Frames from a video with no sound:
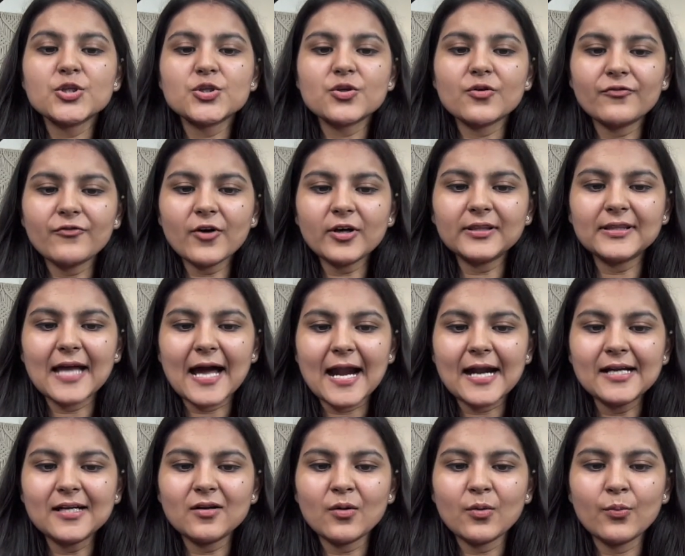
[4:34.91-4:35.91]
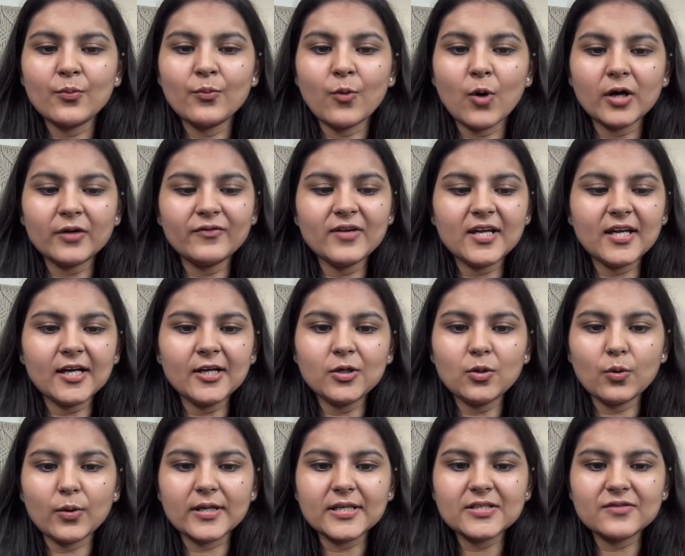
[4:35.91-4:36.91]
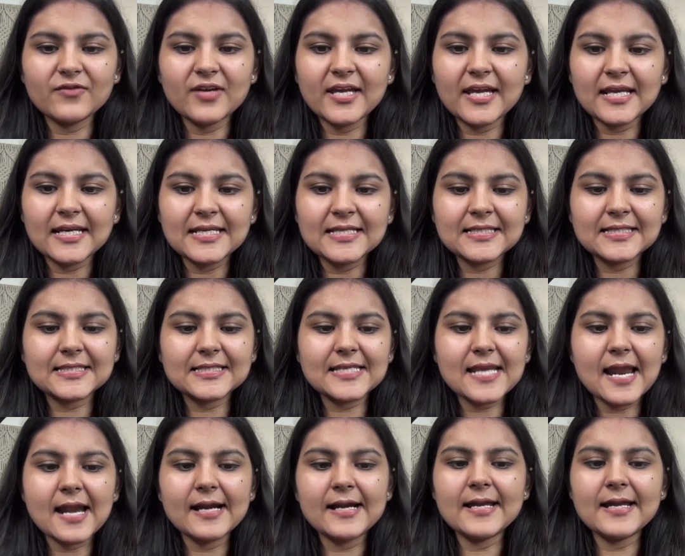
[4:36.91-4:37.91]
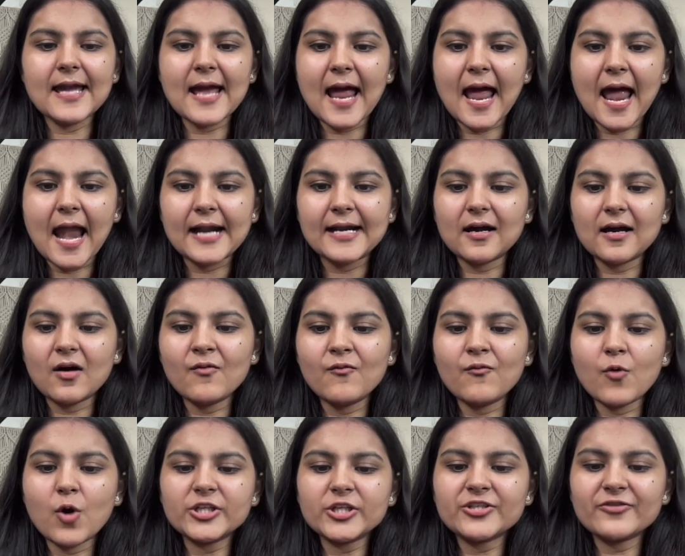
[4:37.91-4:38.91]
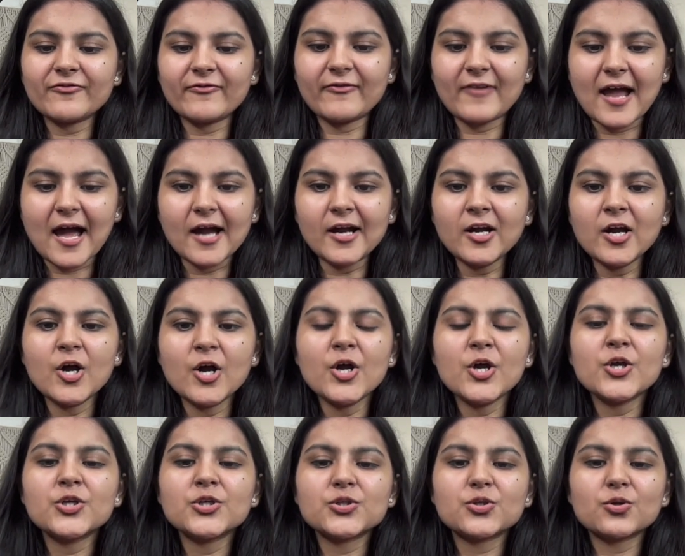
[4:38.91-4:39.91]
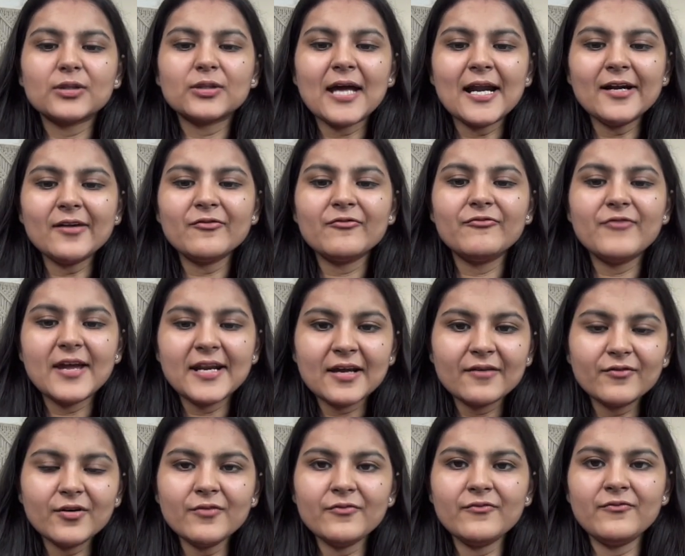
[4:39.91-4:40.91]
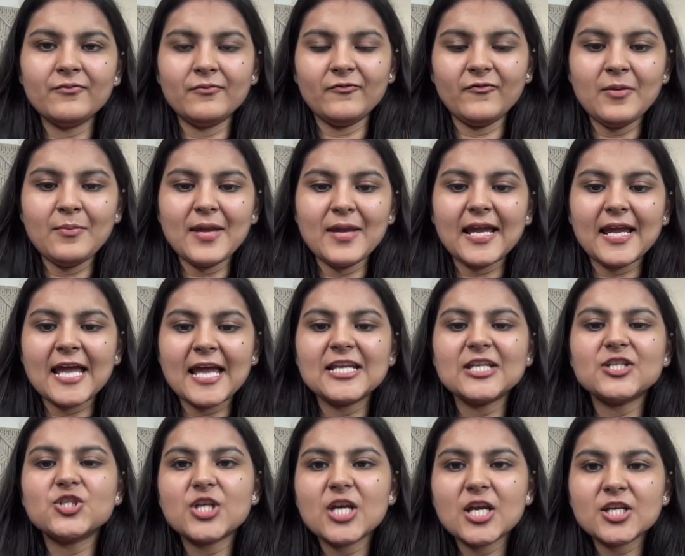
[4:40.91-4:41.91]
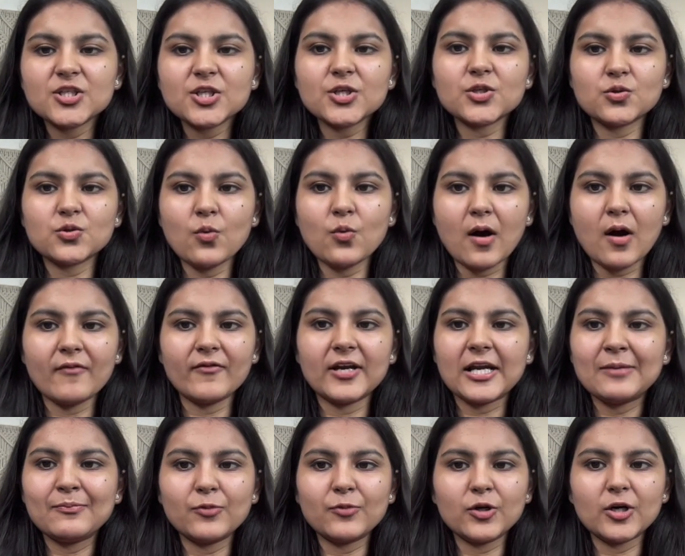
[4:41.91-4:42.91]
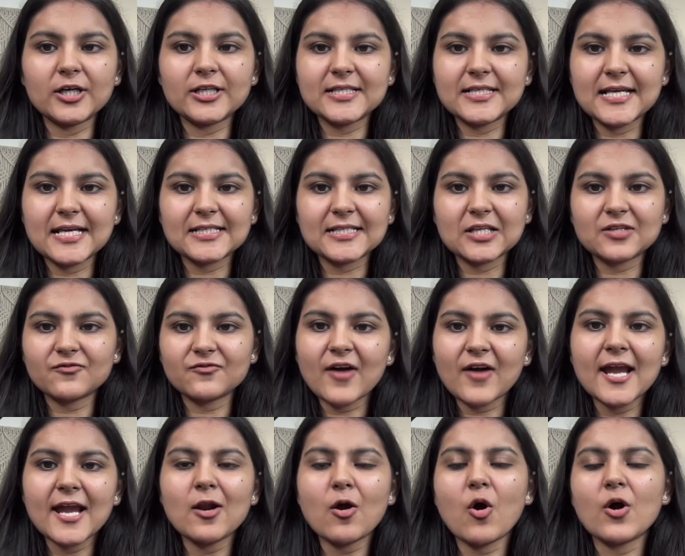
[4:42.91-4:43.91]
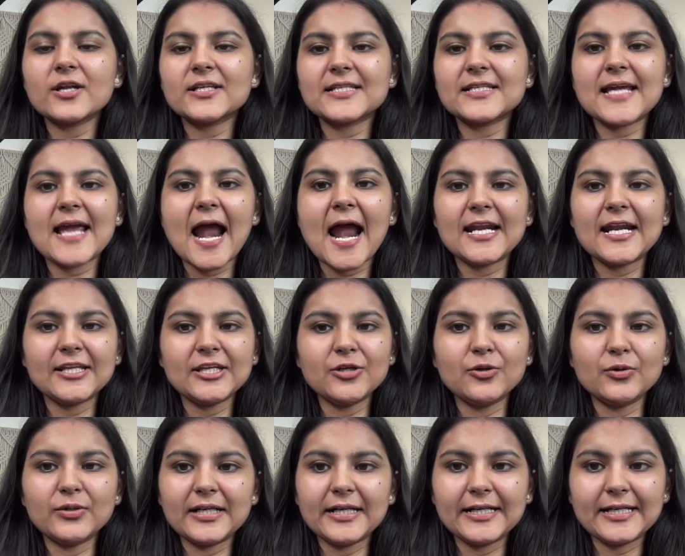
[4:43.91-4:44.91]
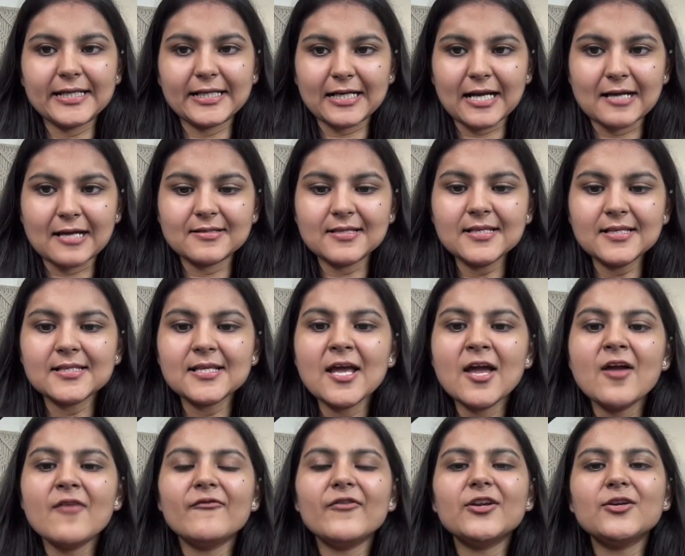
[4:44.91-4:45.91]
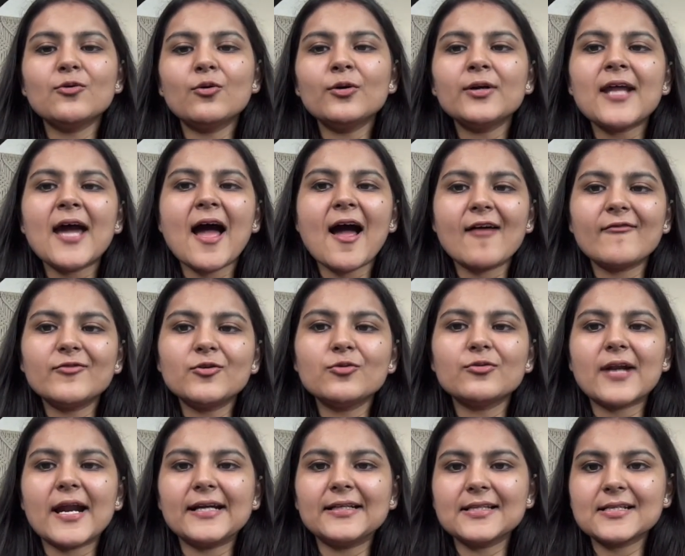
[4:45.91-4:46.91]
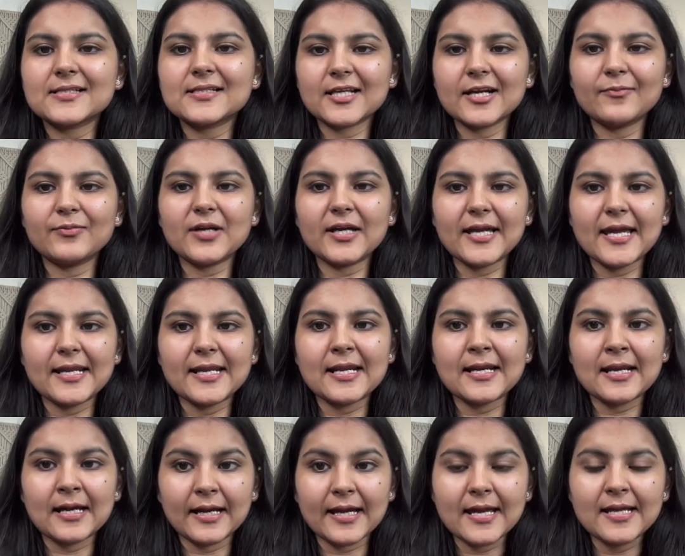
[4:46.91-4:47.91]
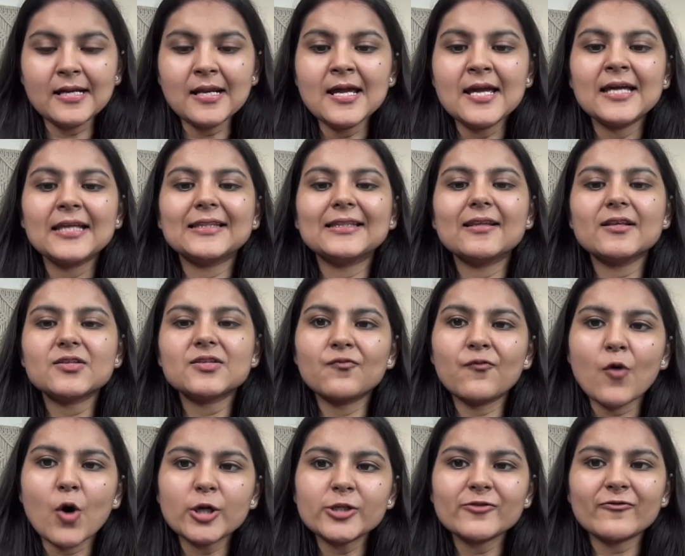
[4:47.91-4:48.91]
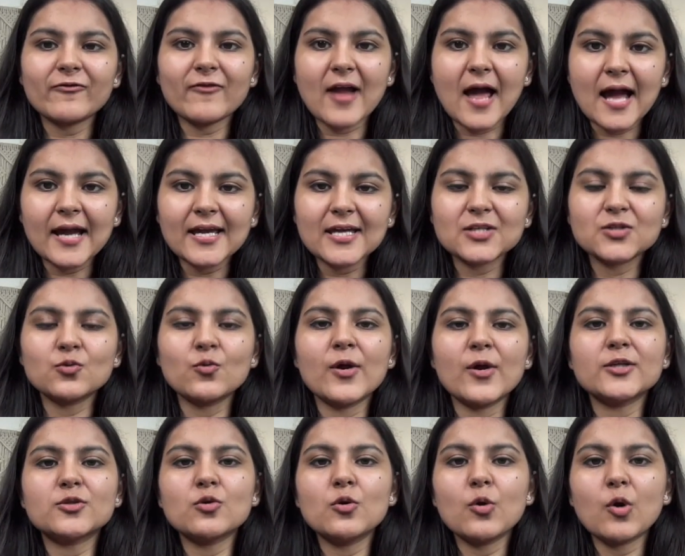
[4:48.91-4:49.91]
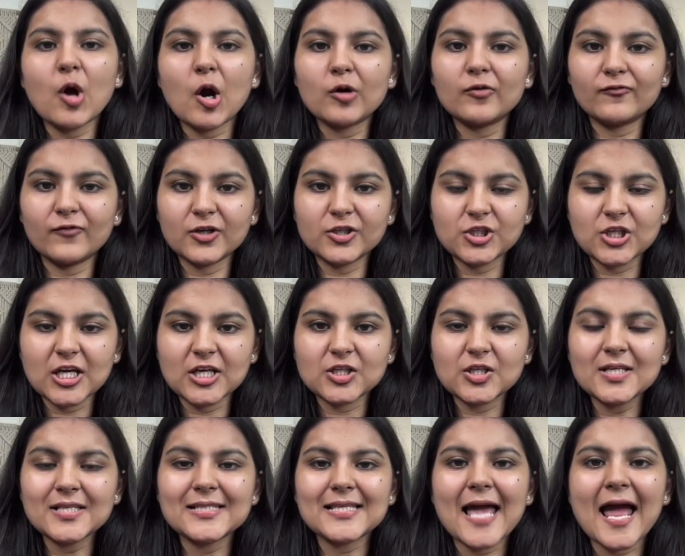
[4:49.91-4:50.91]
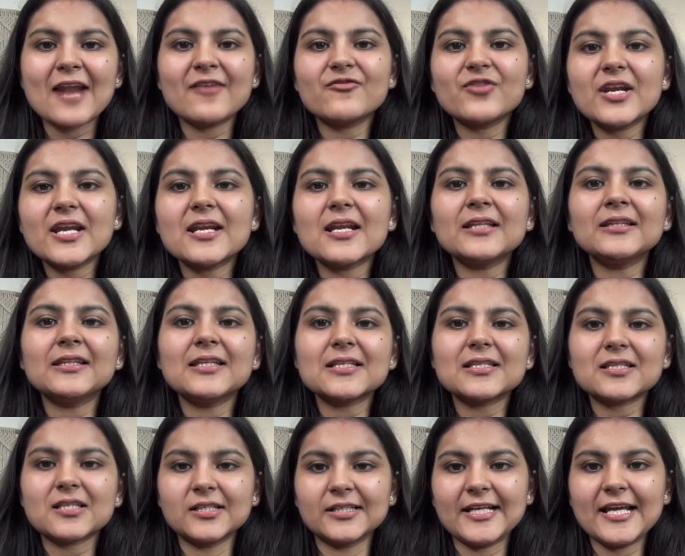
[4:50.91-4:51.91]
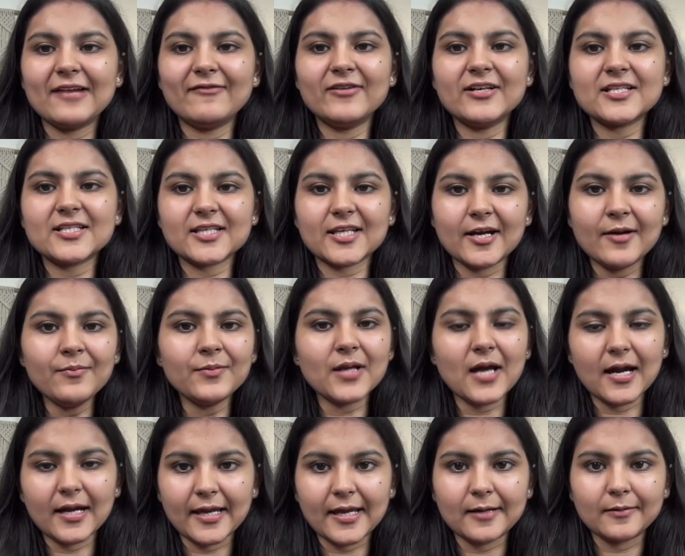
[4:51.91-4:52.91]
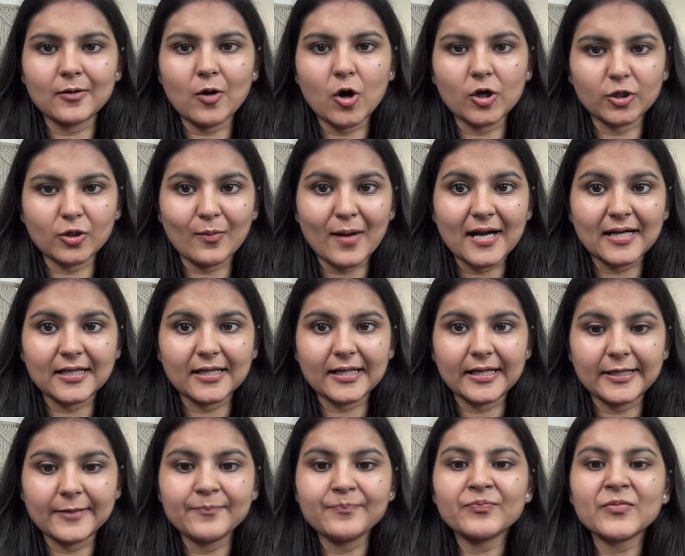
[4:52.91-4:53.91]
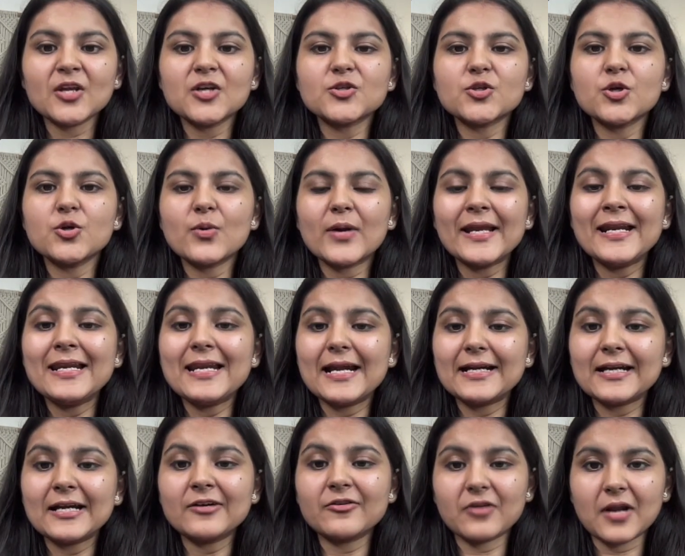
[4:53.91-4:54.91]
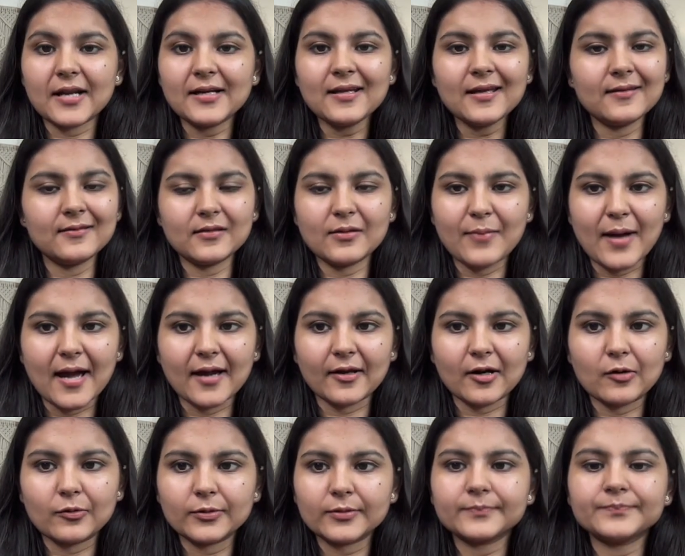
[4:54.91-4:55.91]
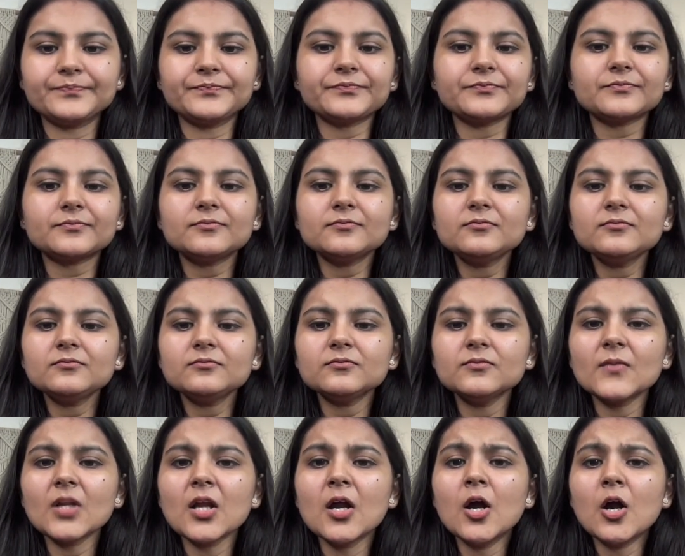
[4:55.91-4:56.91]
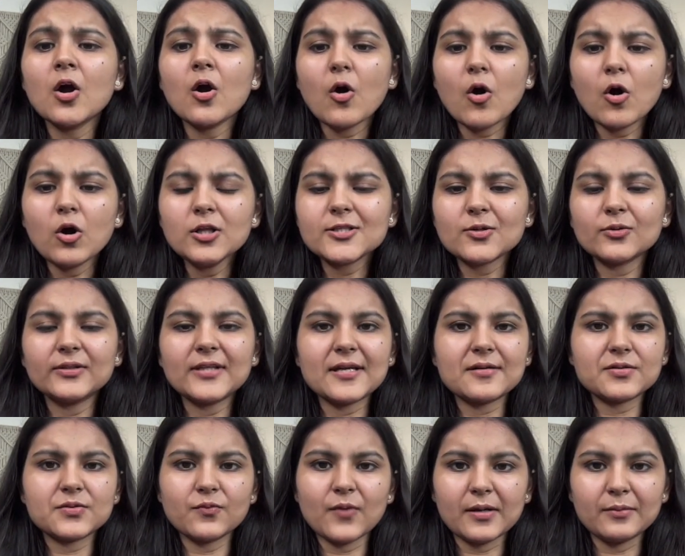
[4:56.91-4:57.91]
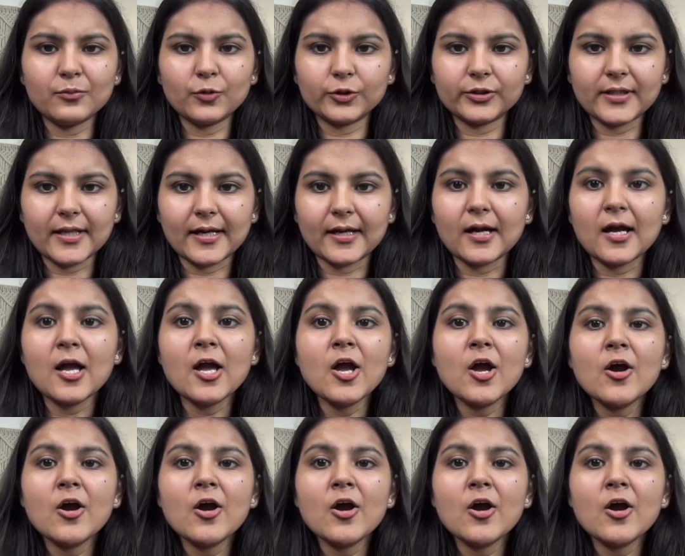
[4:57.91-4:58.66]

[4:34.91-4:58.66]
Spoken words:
So for that, what we can do is we can instead add a watch flag so that whenever we make any changes to our input.css file or say add any utility classes, we don't have to write this script again and again. This watch flag is going to look out for changes and rerun this Tailwind script again automatically. So you can let it run in the background. Also, there is one more thing.